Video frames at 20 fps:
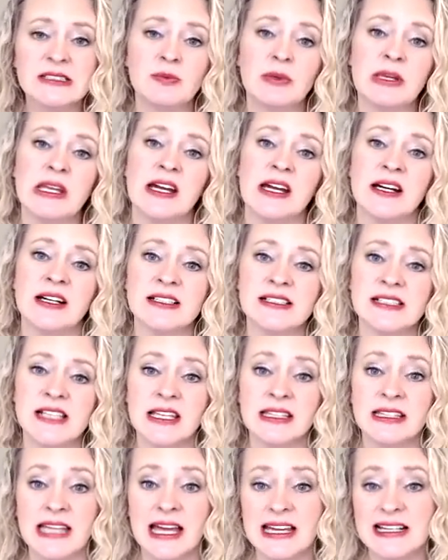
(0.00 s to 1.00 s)
because a
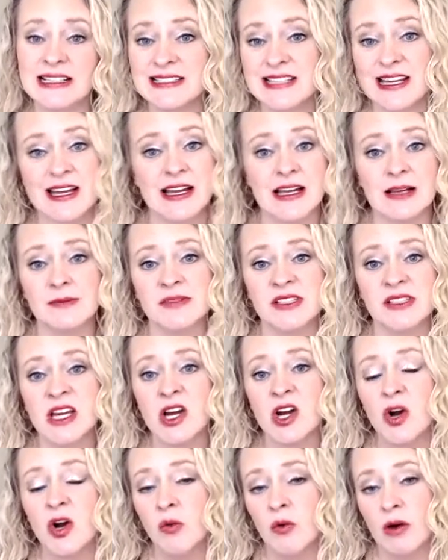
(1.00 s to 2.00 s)
lot of times
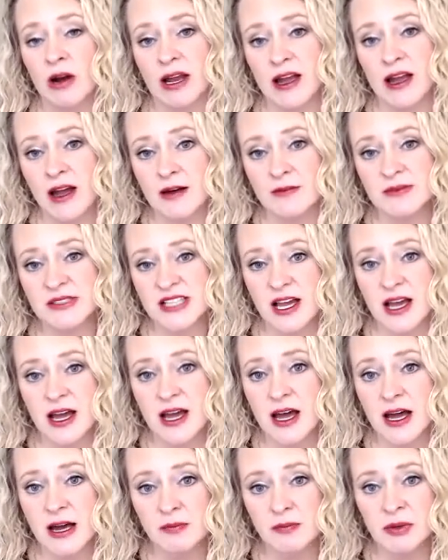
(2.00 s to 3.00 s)
what comes
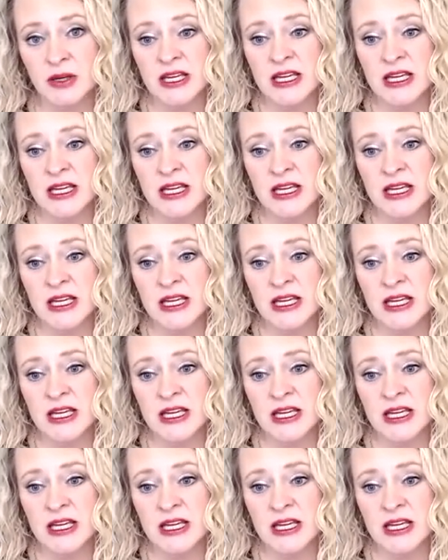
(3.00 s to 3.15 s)
up